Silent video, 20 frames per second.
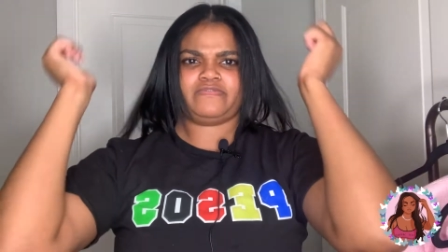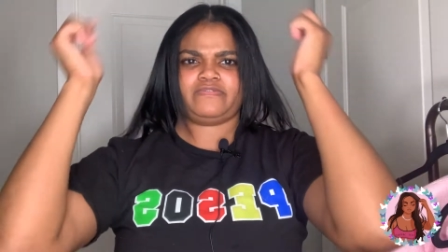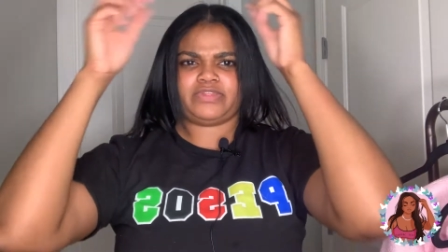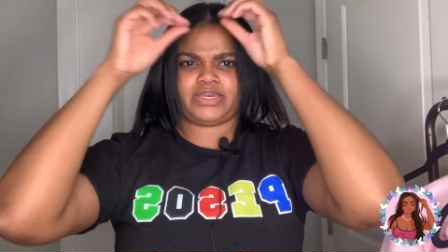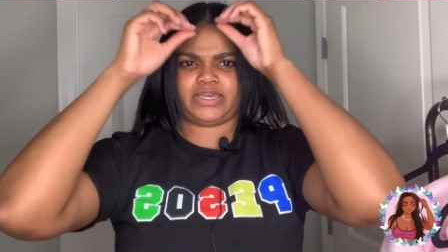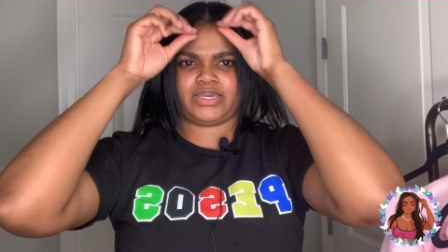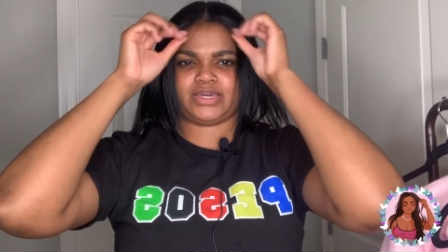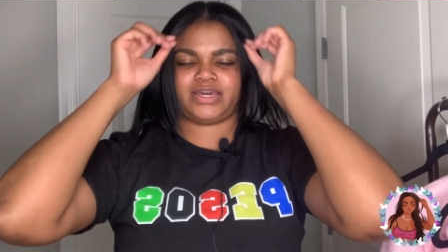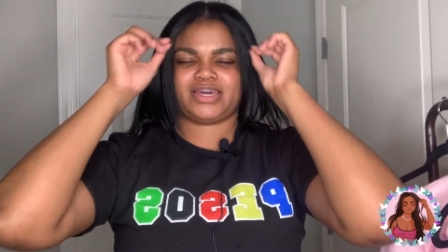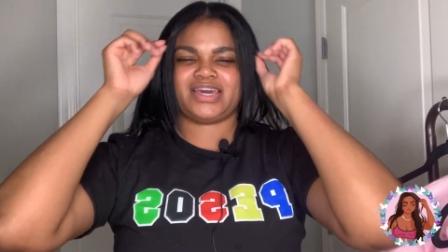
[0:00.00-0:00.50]

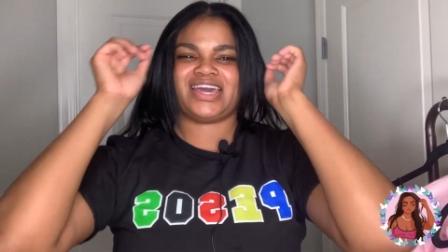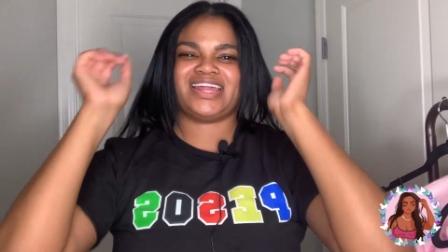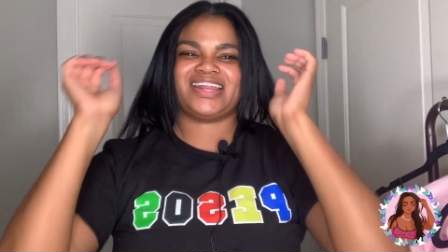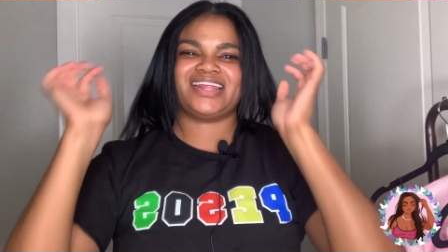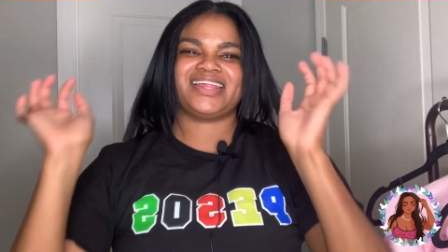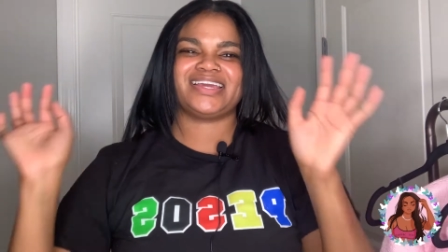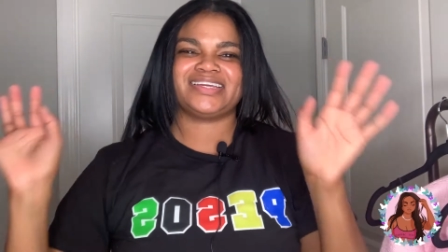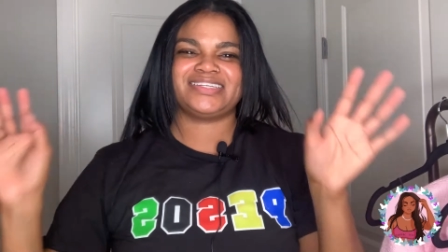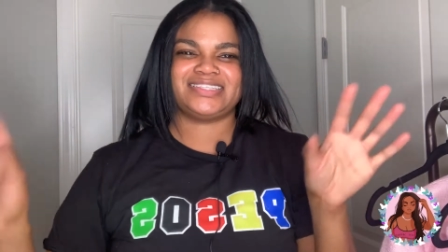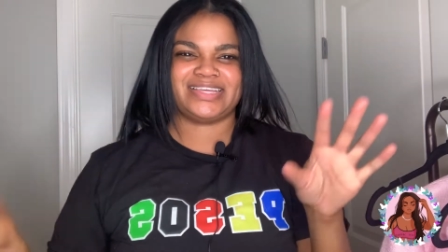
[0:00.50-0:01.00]
like kind of
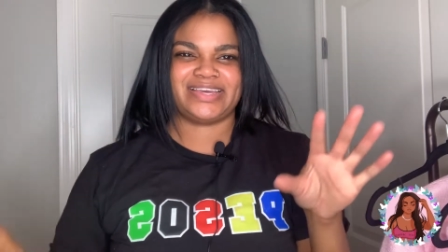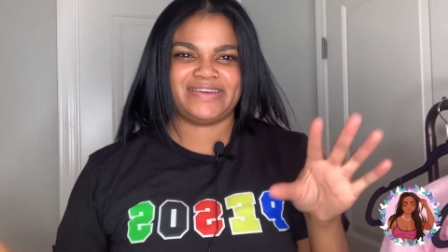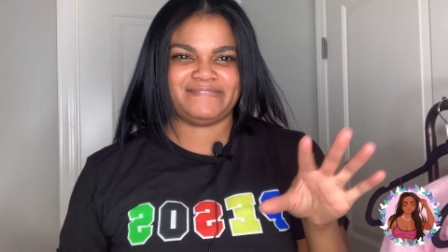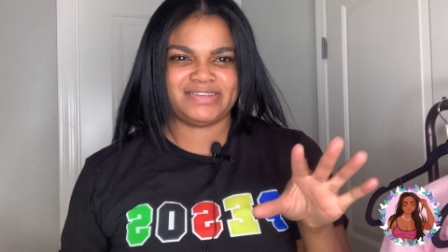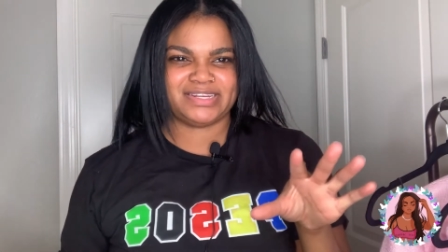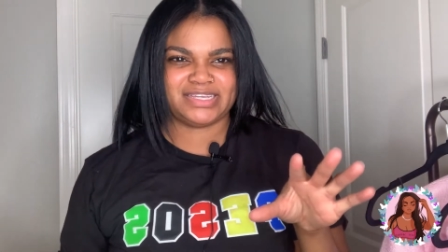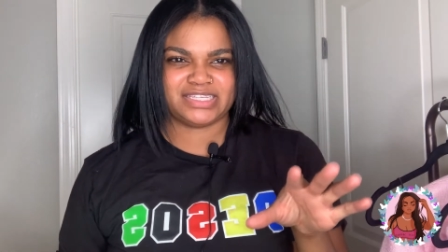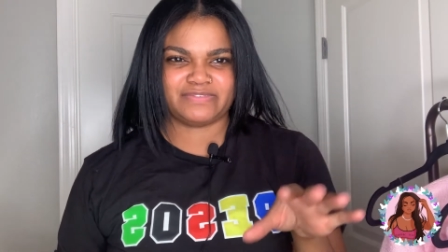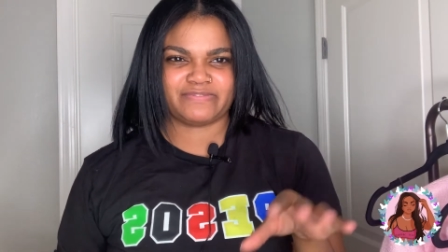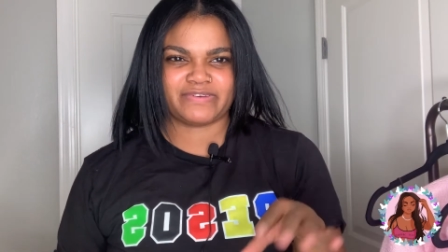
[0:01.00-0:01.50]
like
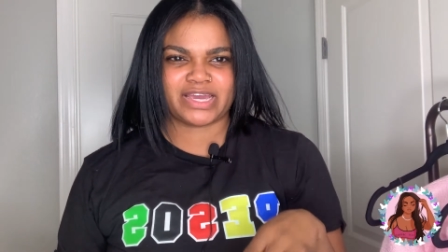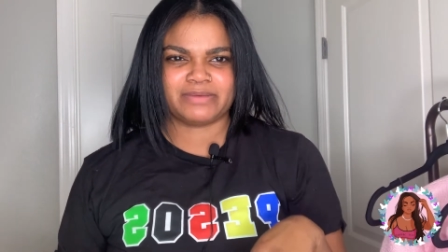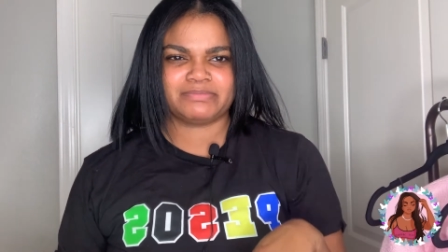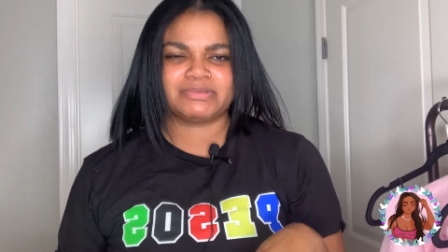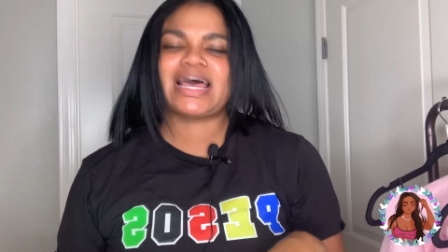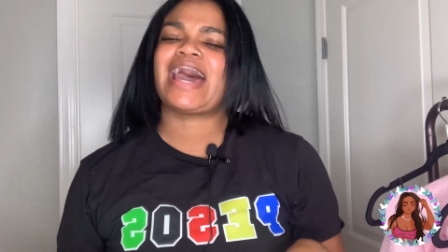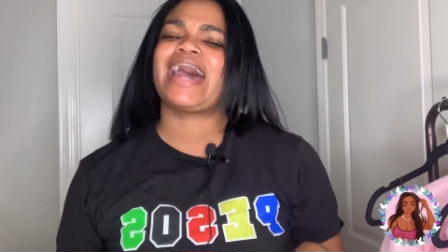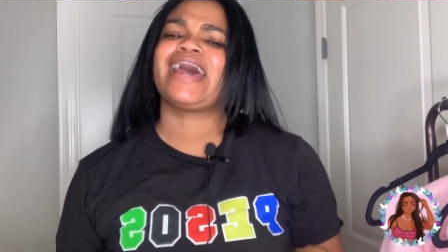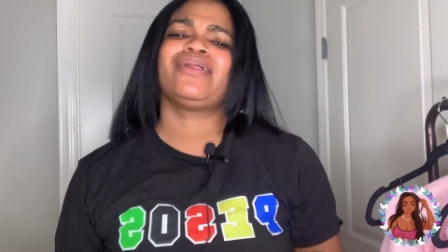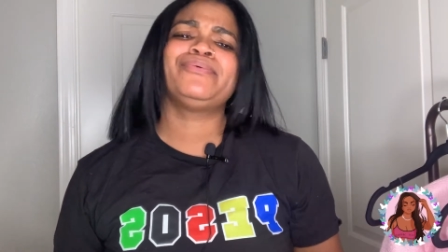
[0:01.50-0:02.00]
70s vibes.
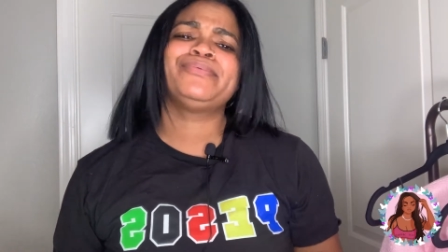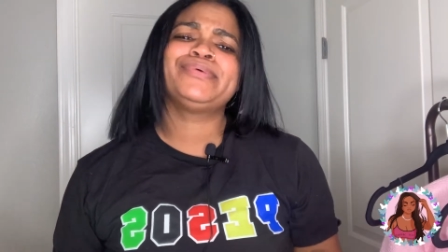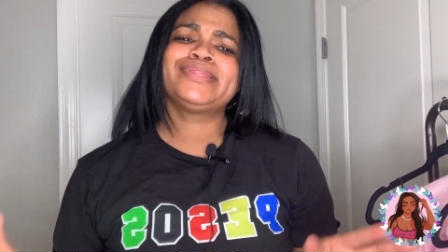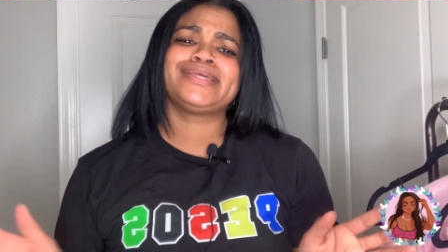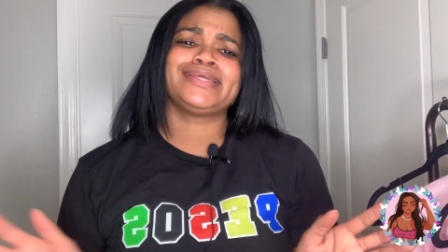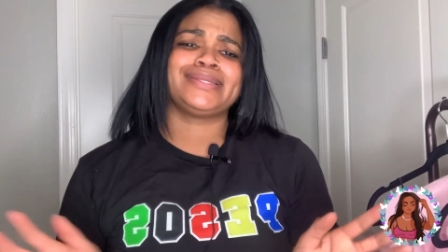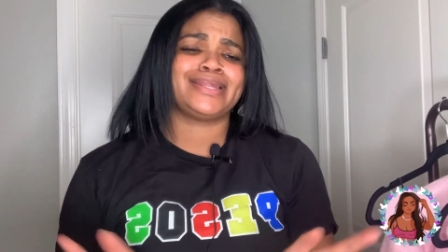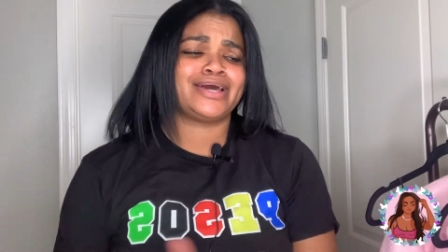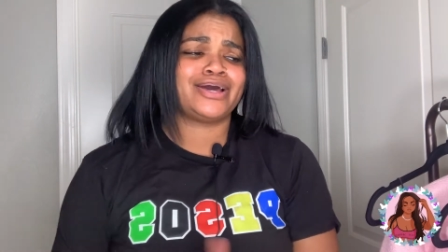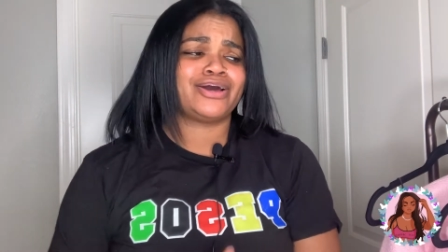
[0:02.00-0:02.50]
I don't
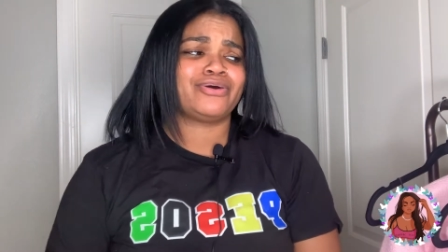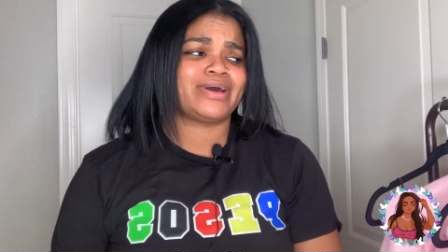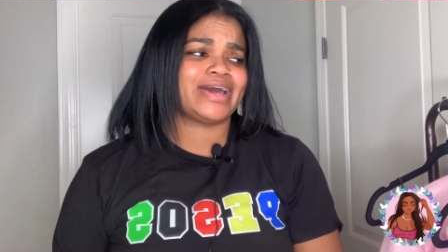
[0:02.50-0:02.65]
really know.